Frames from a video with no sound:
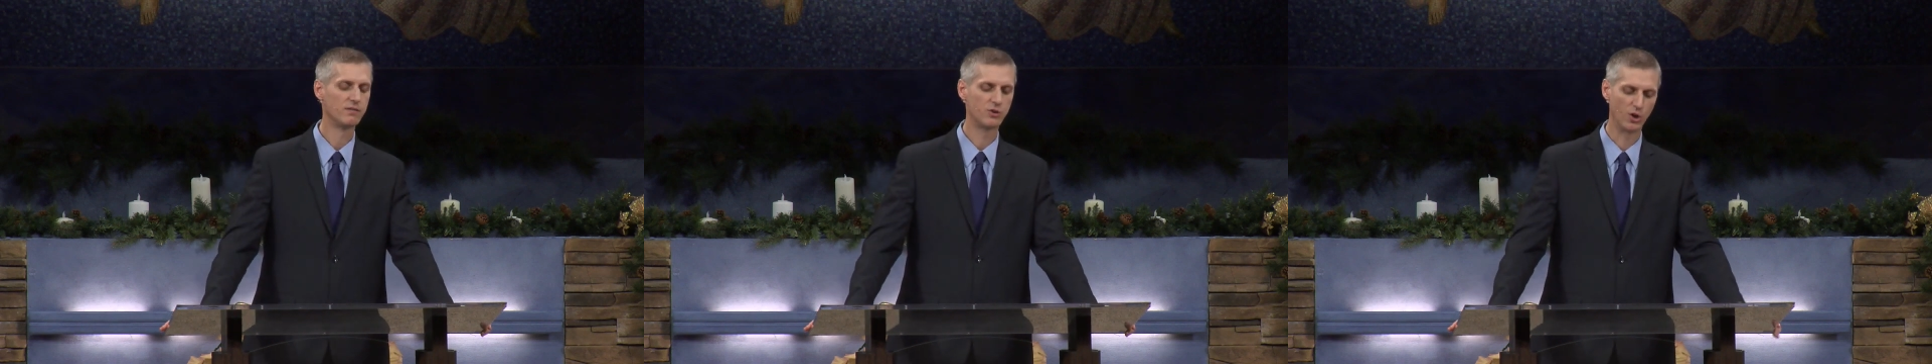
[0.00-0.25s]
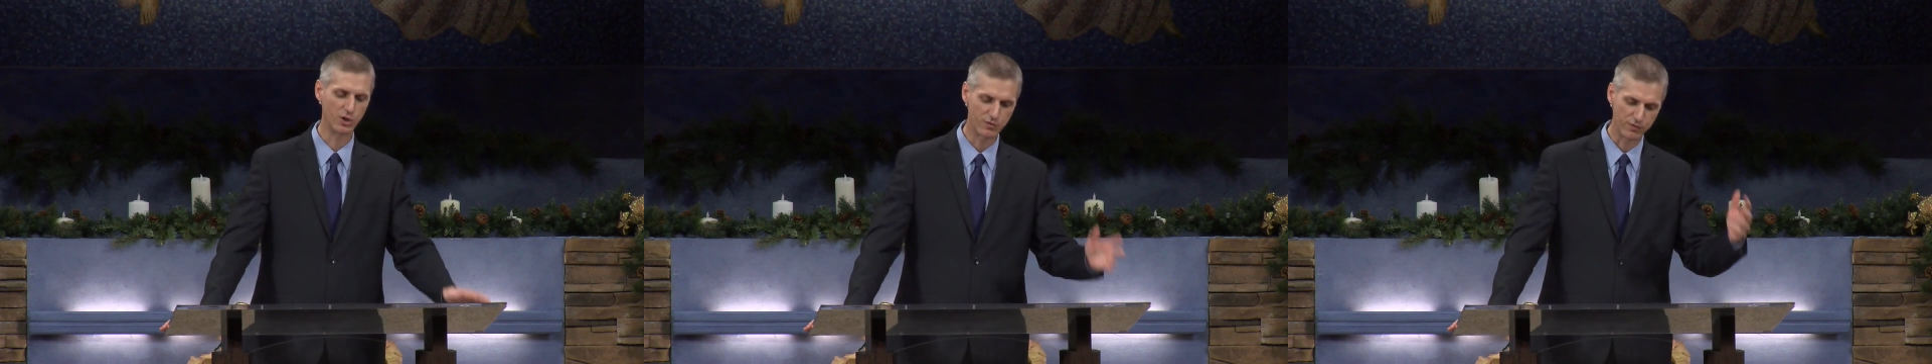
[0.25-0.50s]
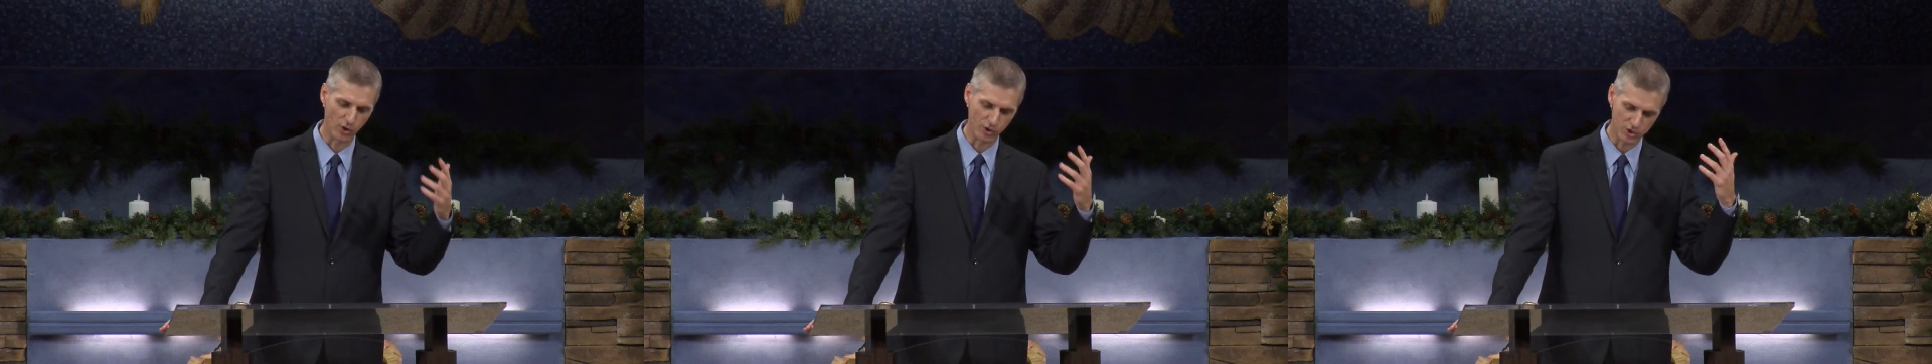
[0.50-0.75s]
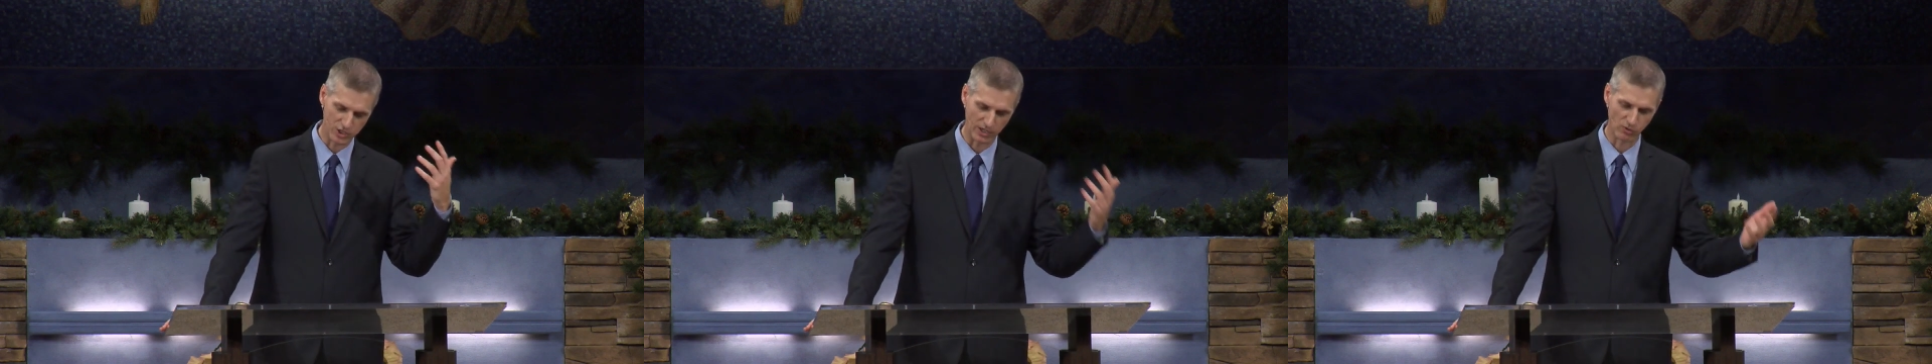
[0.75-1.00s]
Church
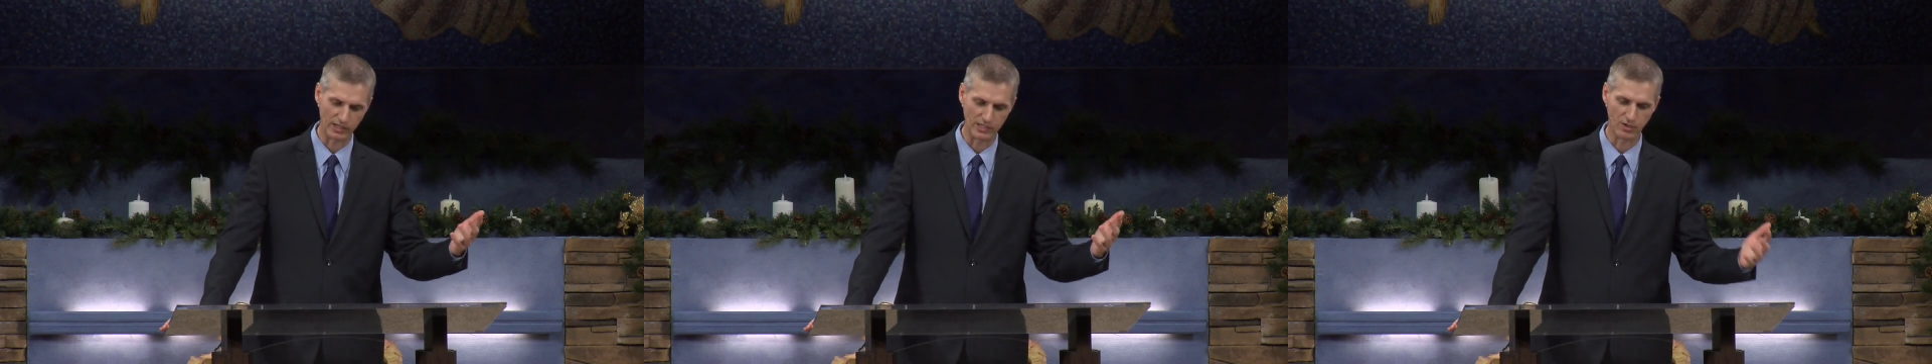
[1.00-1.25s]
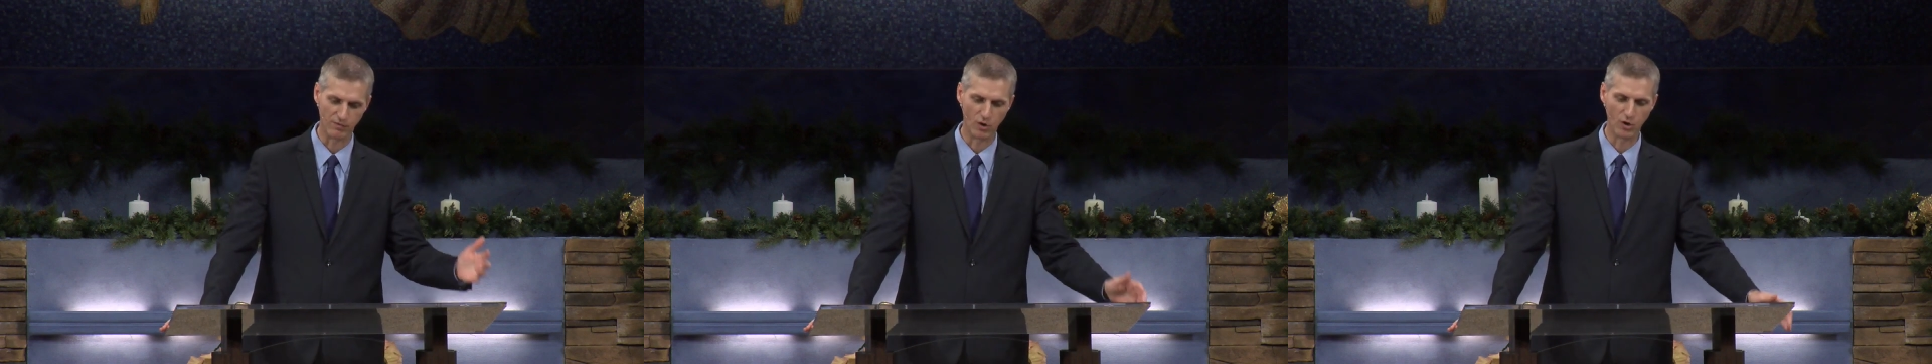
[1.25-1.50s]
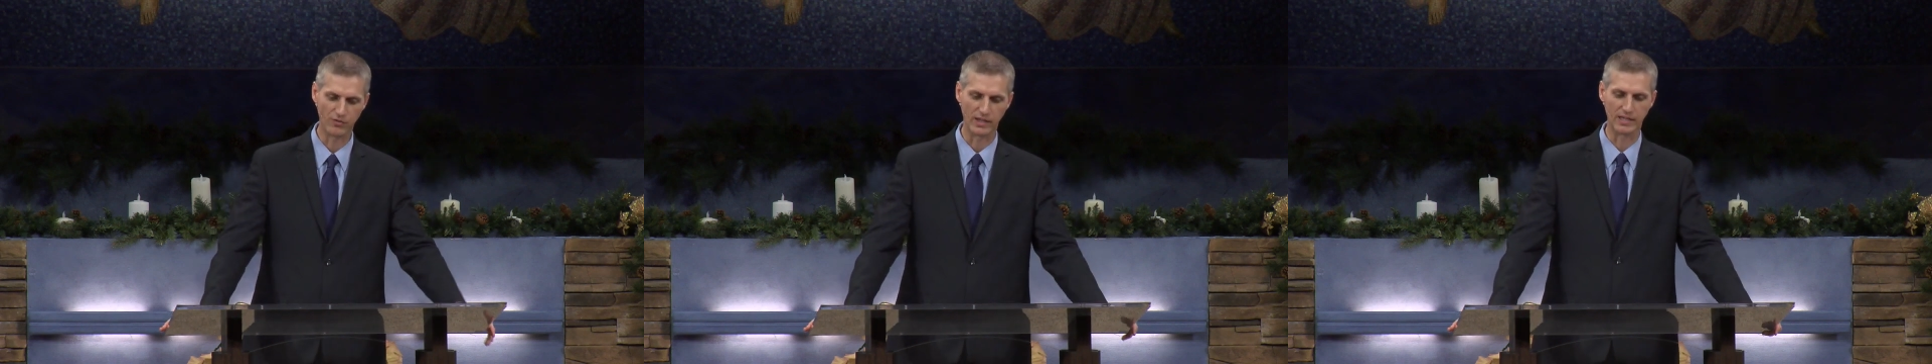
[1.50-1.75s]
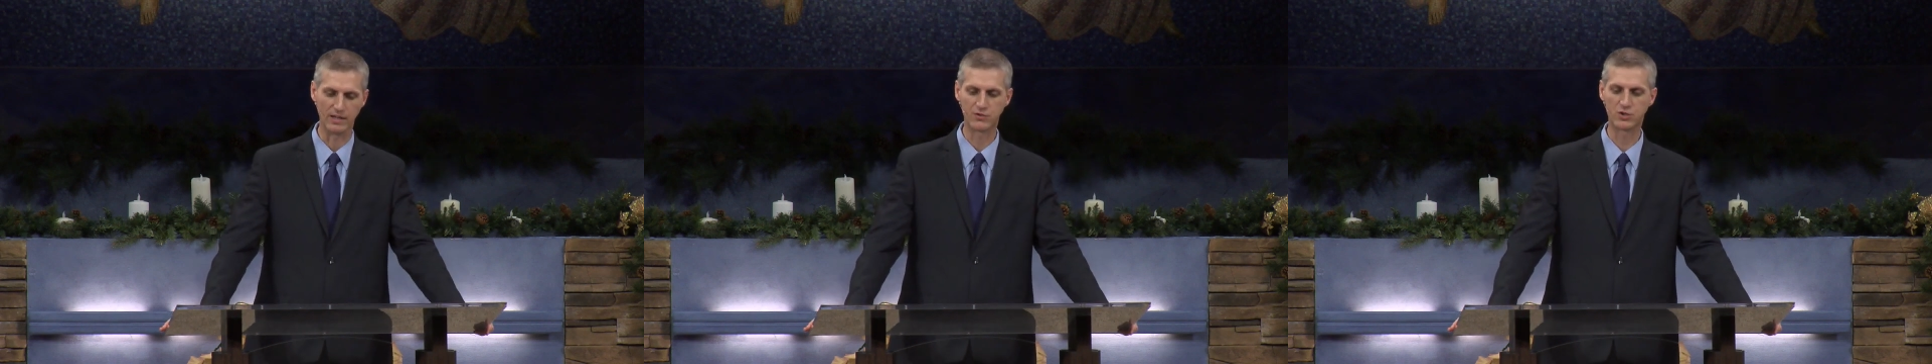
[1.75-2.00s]
folk generally divert their
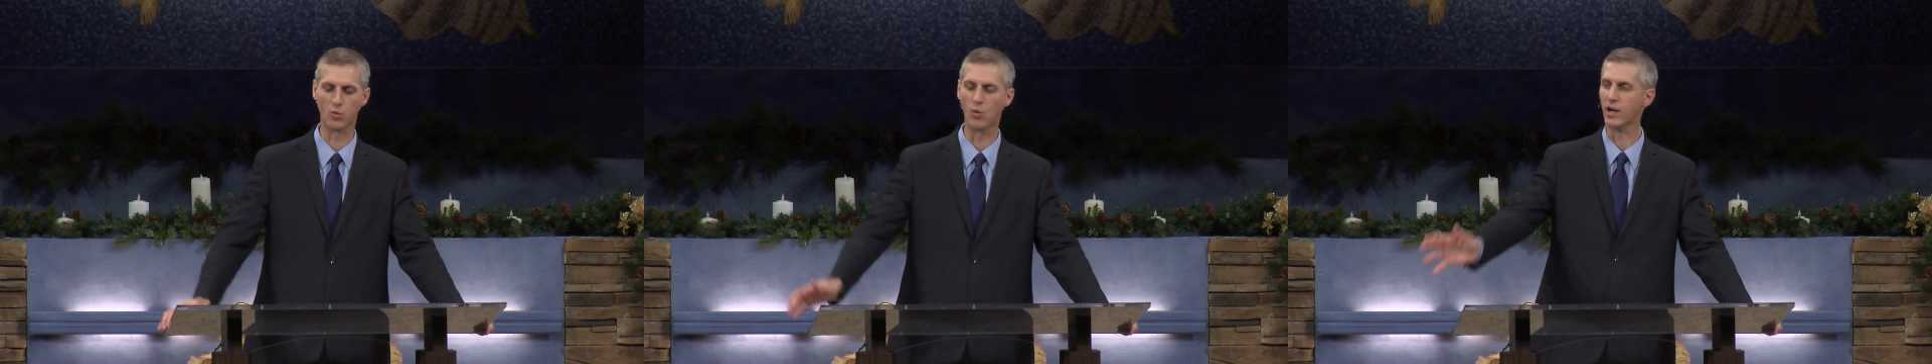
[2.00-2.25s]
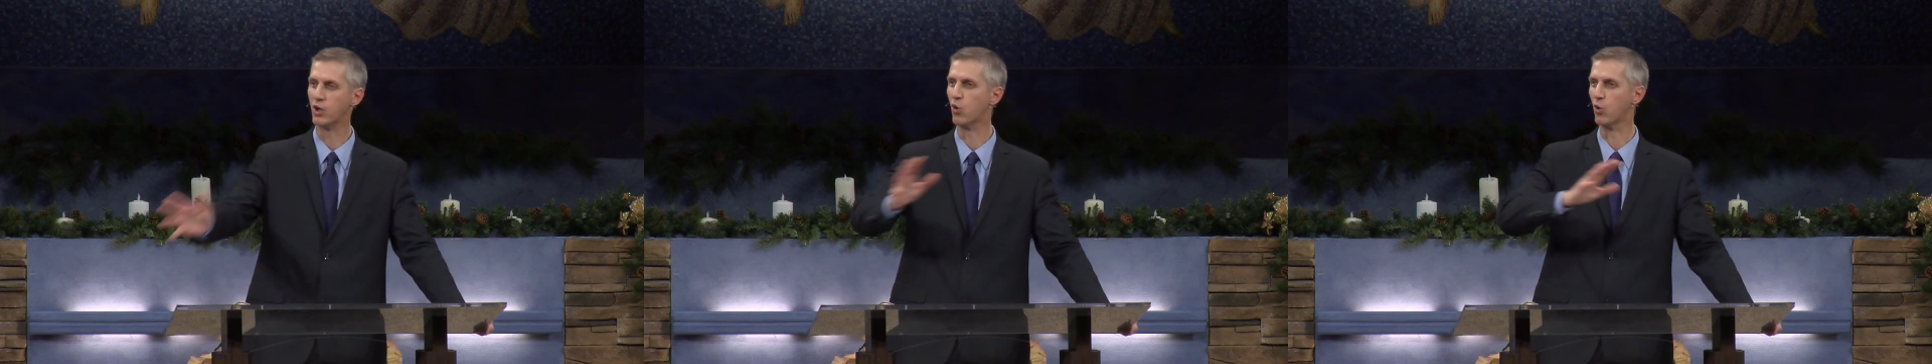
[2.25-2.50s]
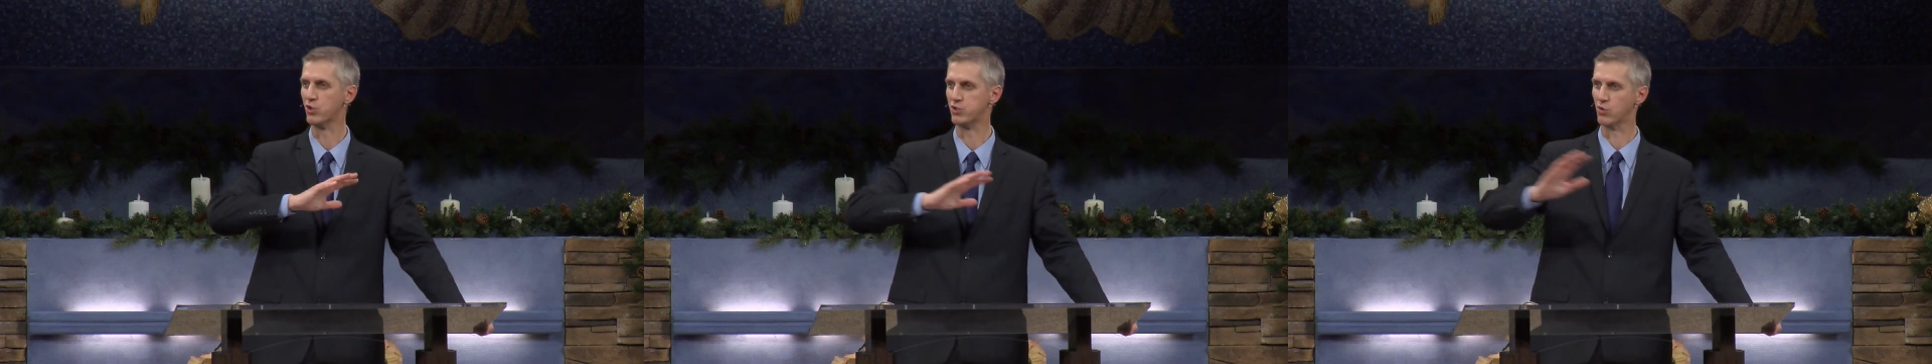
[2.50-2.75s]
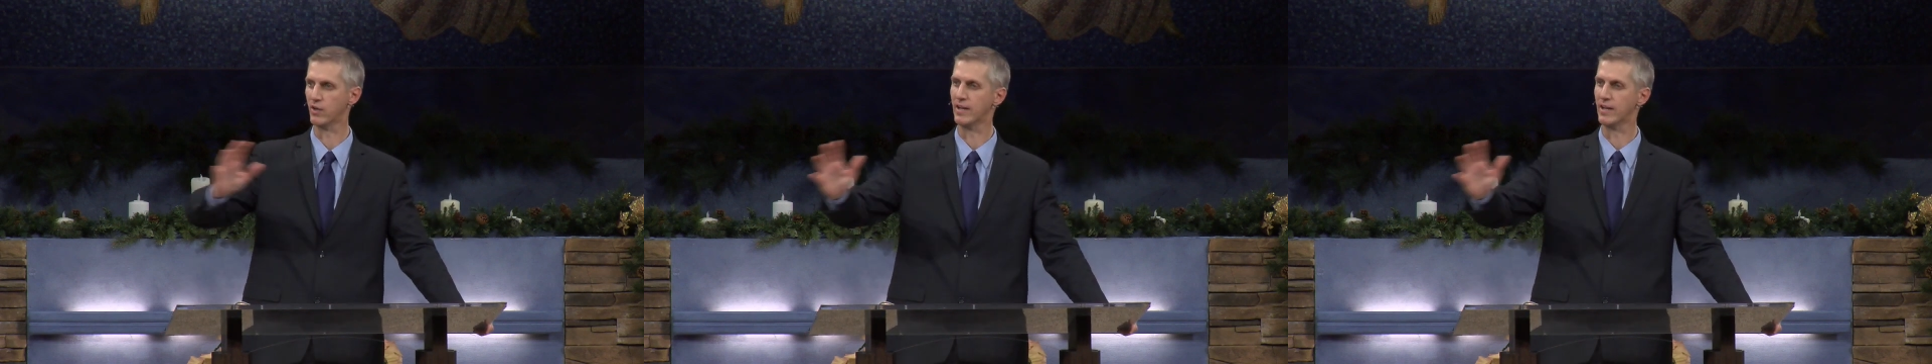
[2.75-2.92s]
gifts to one cause or